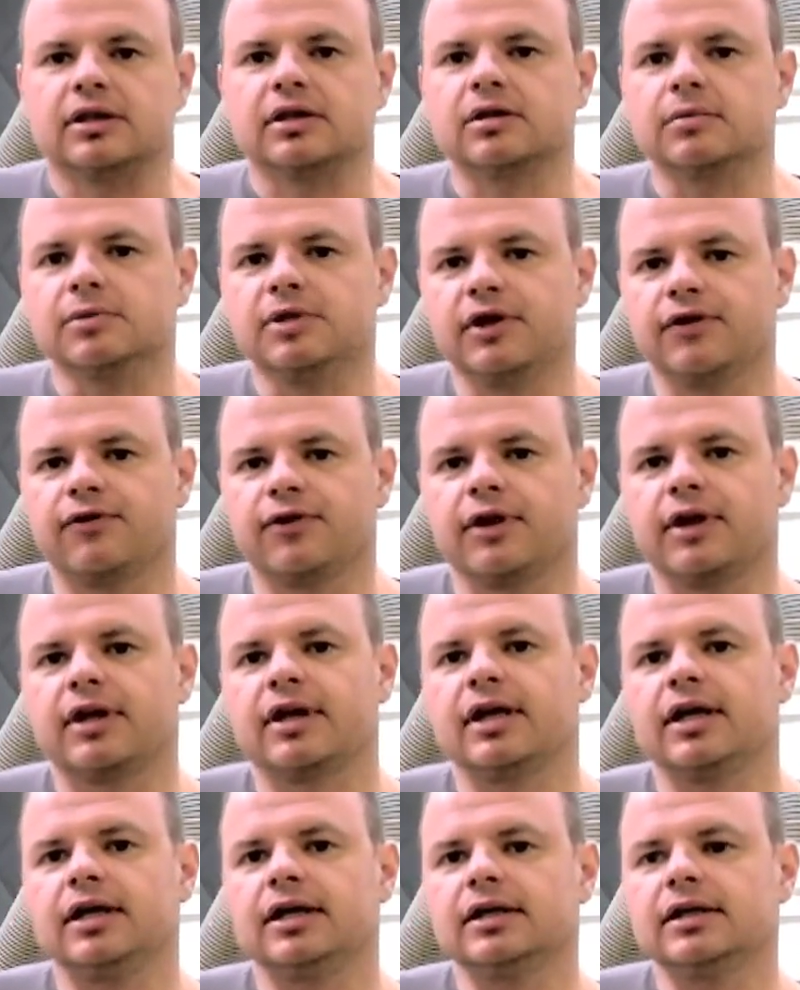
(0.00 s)
and some different
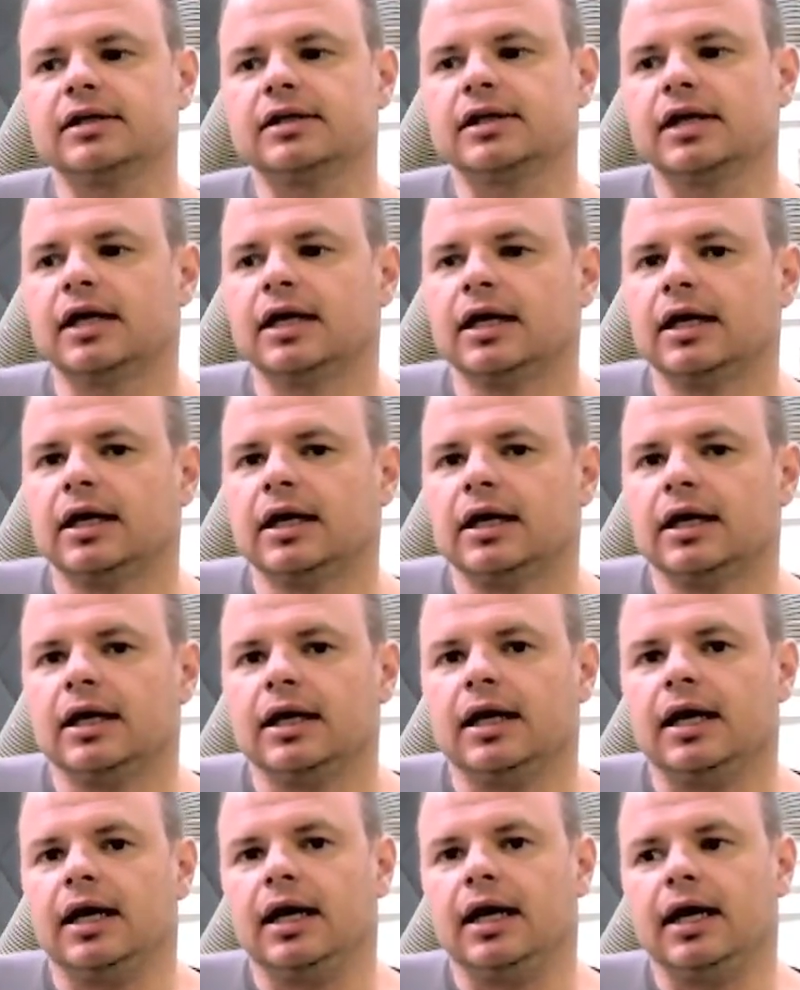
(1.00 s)
things,
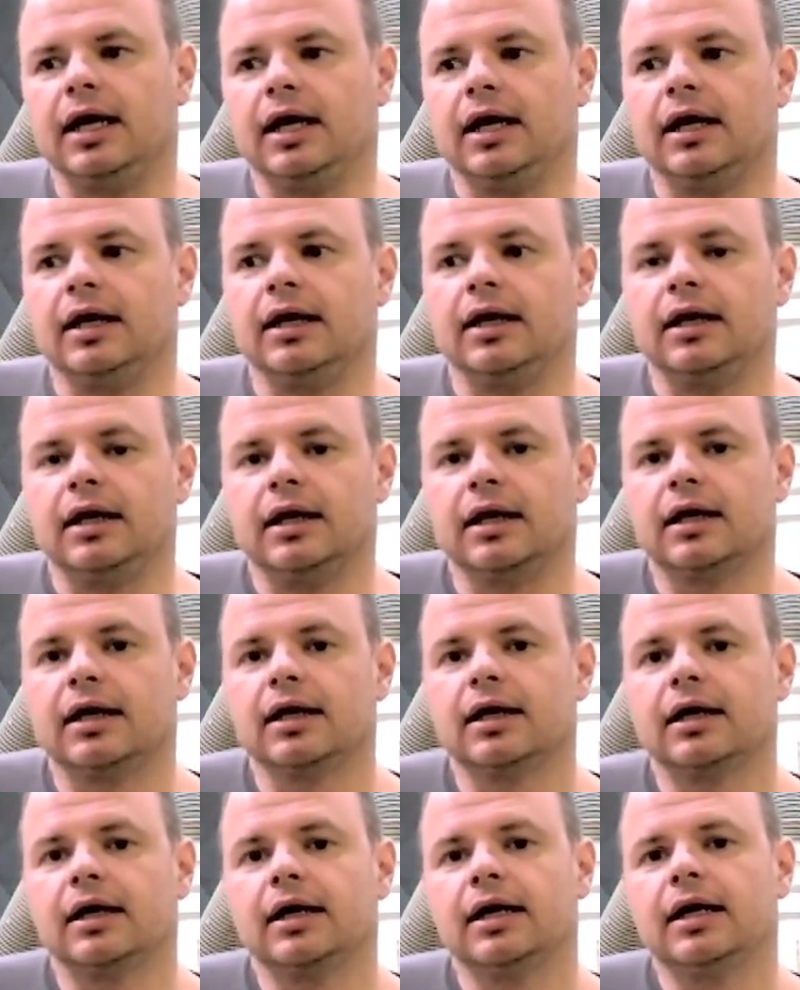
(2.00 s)
and
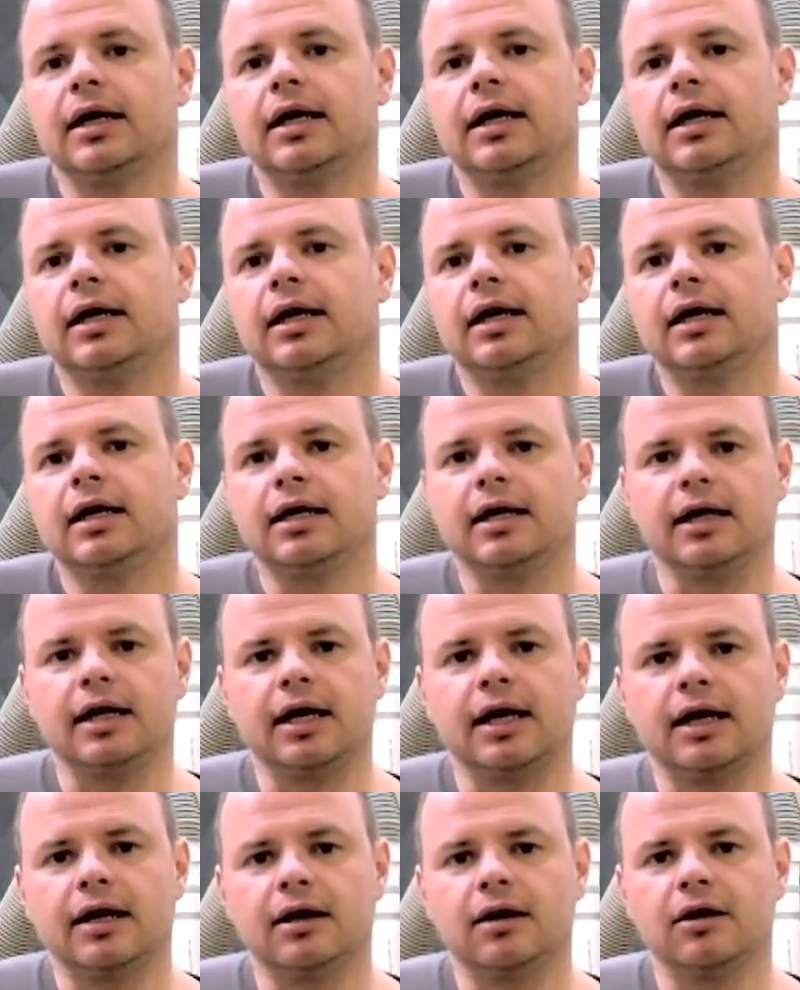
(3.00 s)
in
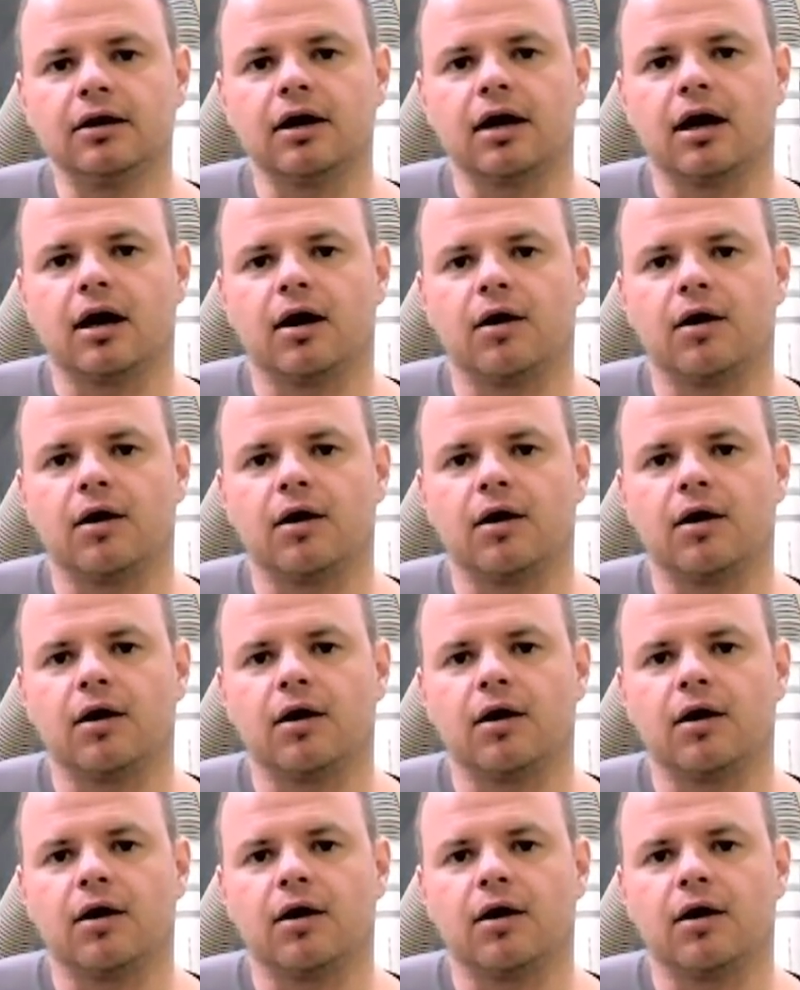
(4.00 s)
the end